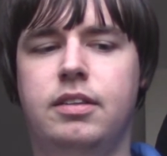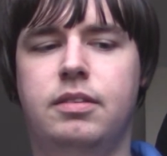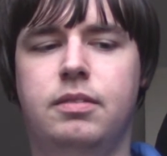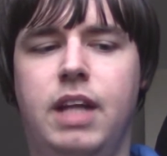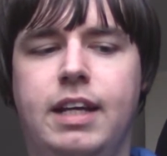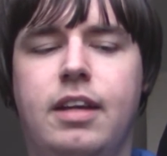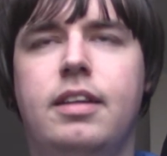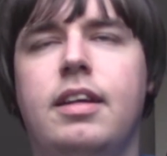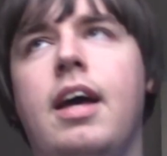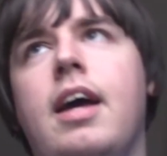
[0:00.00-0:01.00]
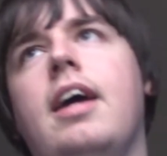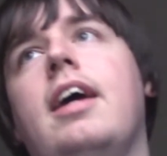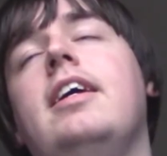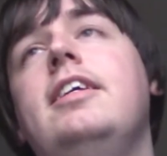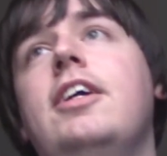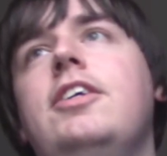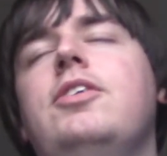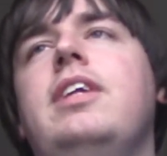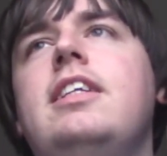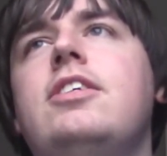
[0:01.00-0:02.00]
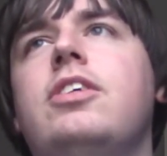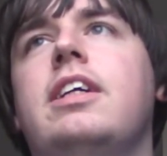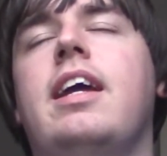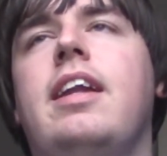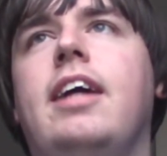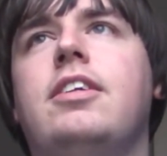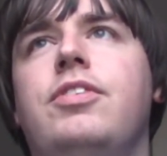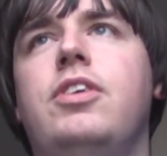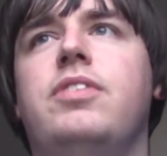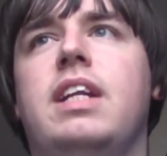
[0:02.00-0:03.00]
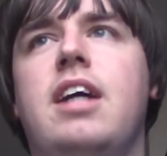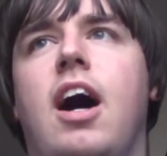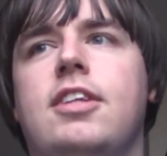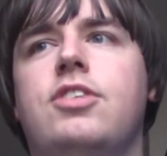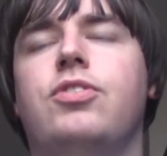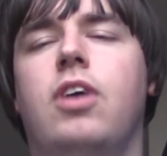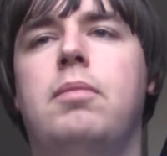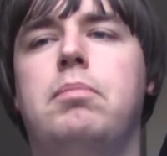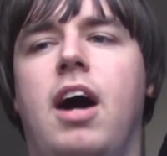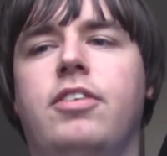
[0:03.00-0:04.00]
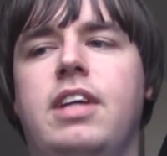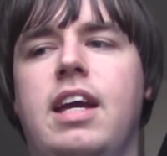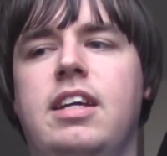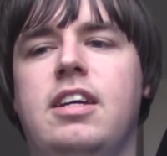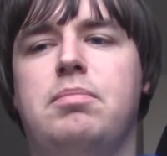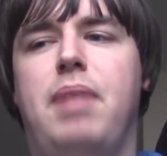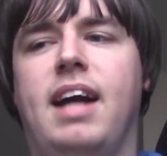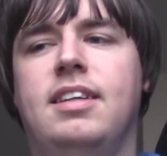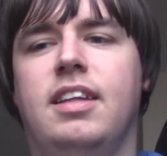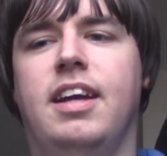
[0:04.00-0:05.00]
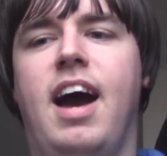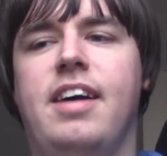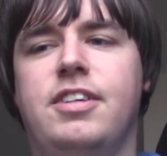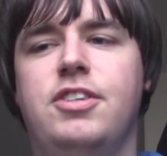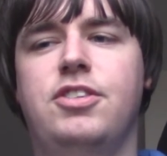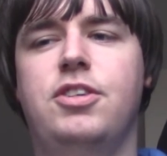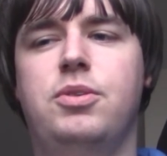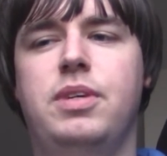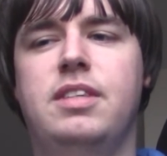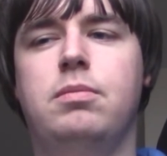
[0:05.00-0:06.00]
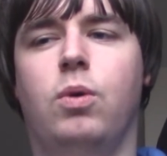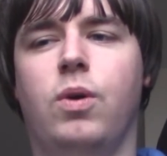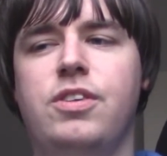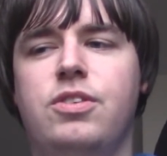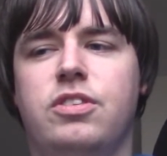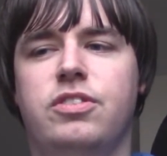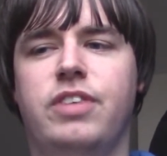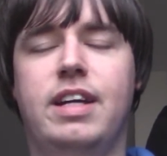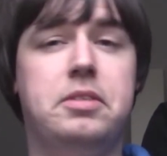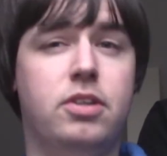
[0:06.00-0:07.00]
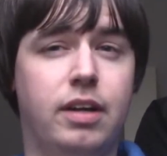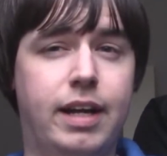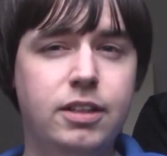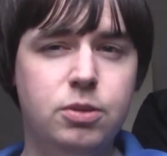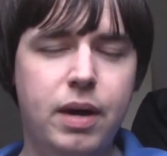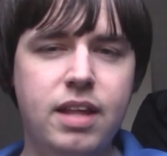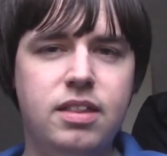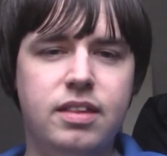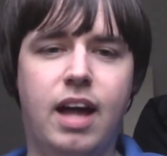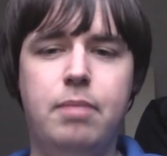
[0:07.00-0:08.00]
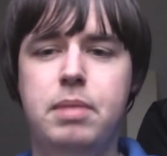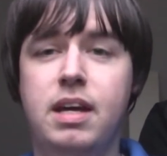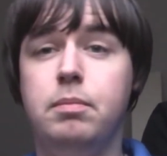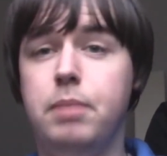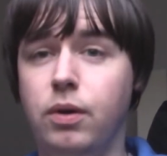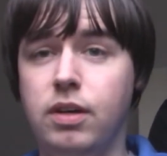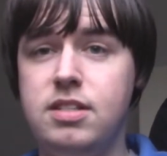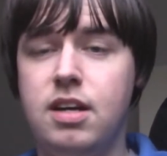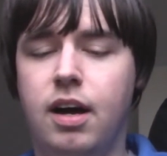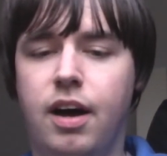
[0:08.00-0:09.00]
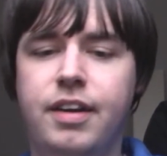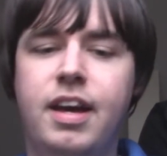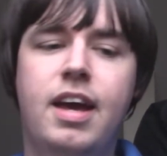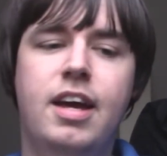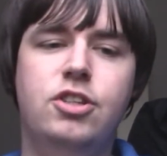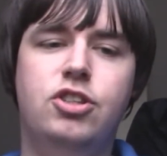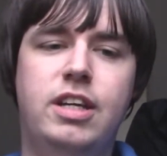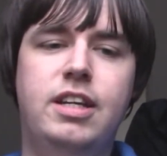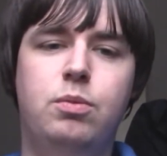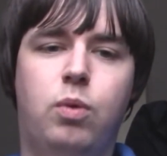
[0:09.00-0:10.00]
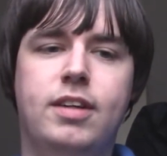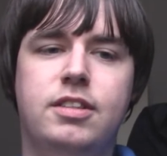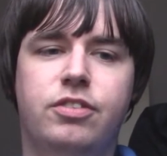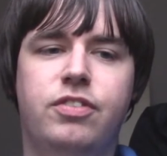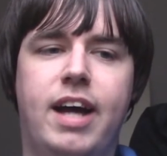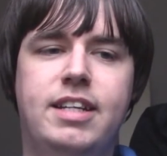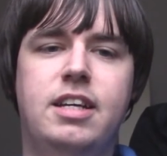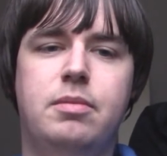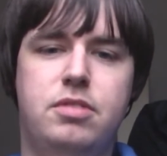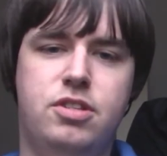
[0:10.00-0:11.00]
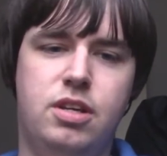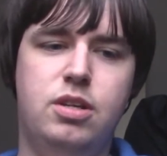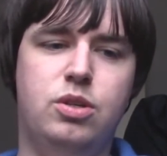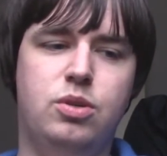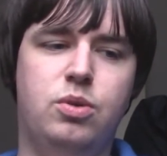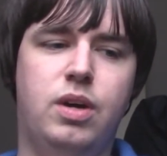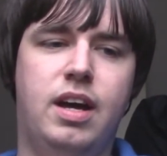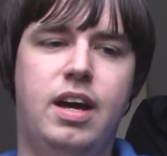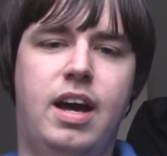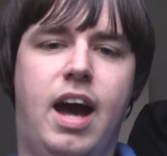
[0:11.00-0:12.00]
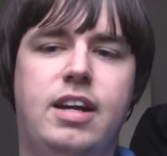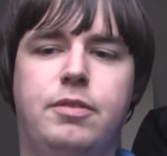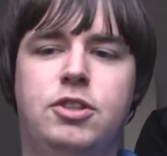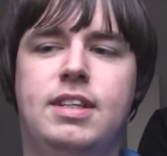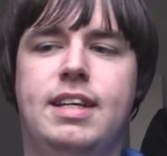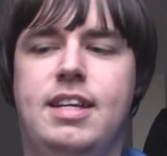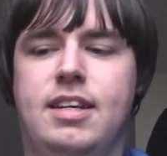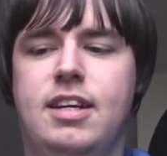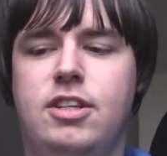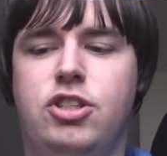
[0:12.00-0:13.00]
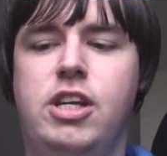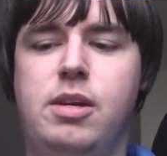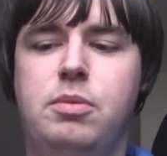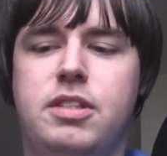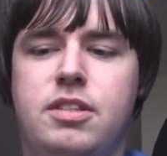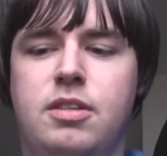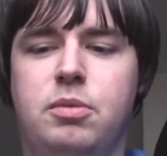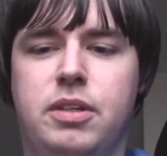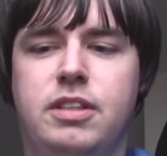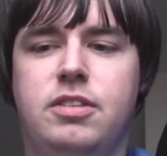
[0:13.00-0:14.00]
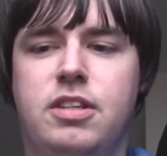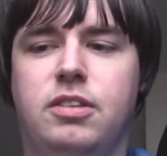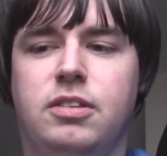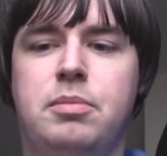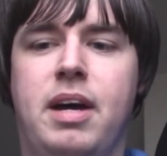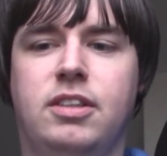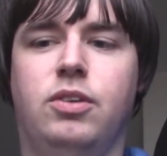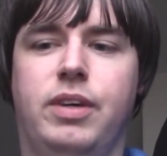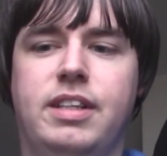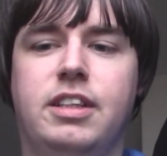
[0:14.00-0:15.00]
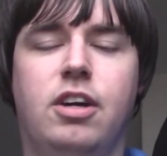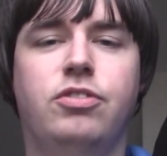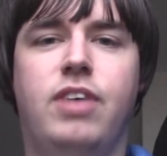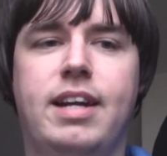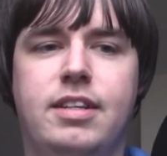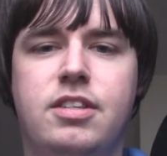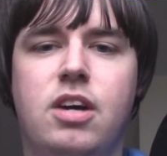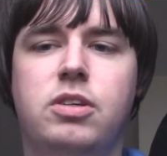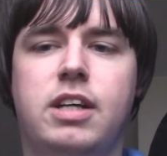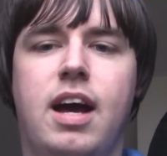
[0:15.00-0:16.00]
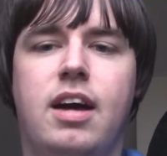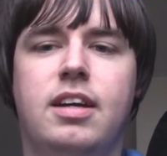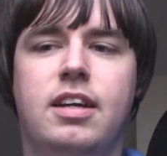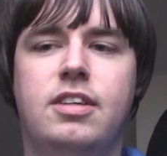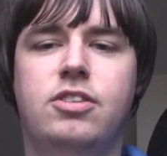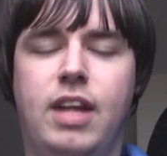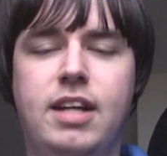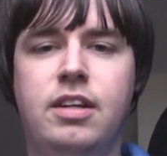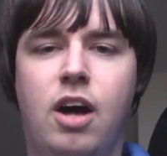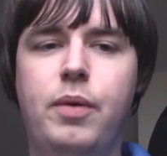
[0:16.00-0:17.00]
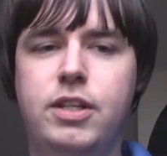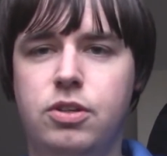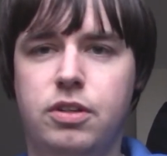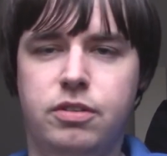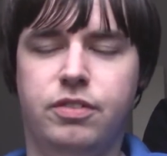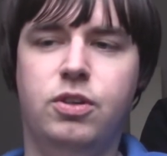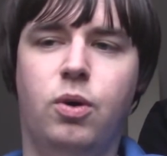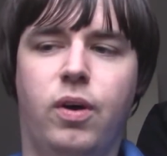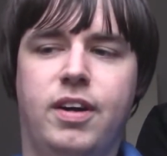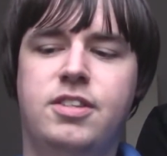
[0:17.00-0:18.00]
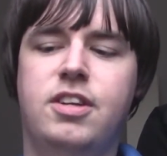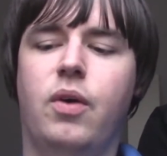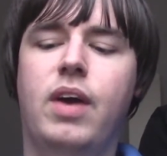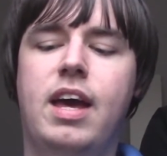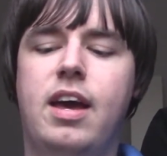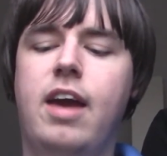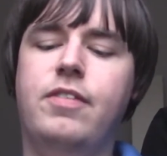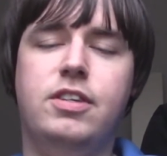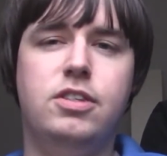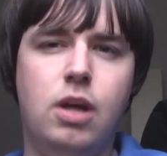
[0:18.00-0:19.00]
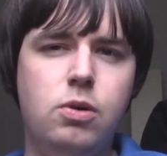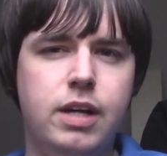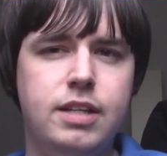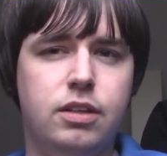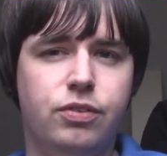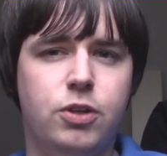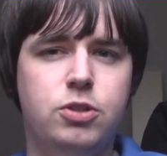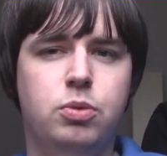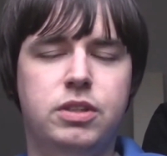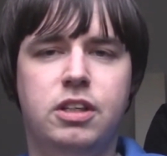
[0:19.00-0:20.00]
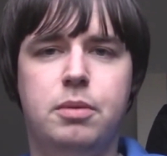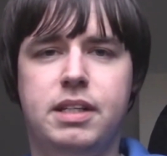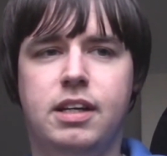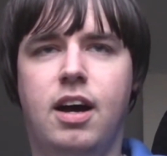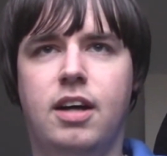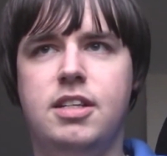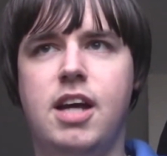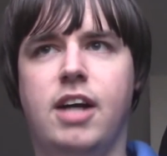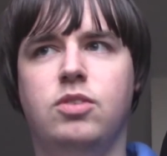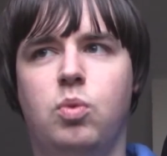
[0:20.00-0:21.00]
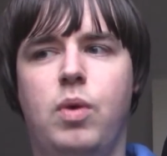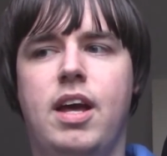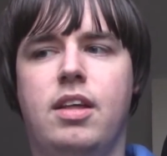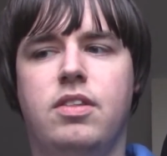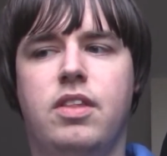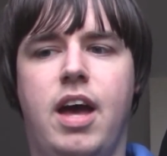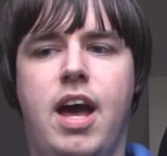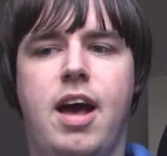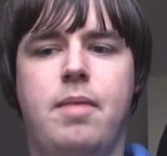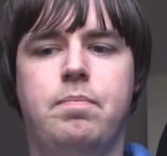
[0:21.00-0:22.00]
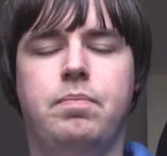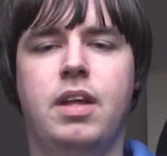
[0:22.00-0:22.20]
like, you, you need to sort of connect a few of the dots from Moff Gideon back to the characters who he's more sort of interlinked with, that being Bo-Katan. She wants to find him too, and obviously she was the one who told Mandalorian to go find Ahsoka. So they know each other, of course. So if Ahsoka is the first one to come into contact with um,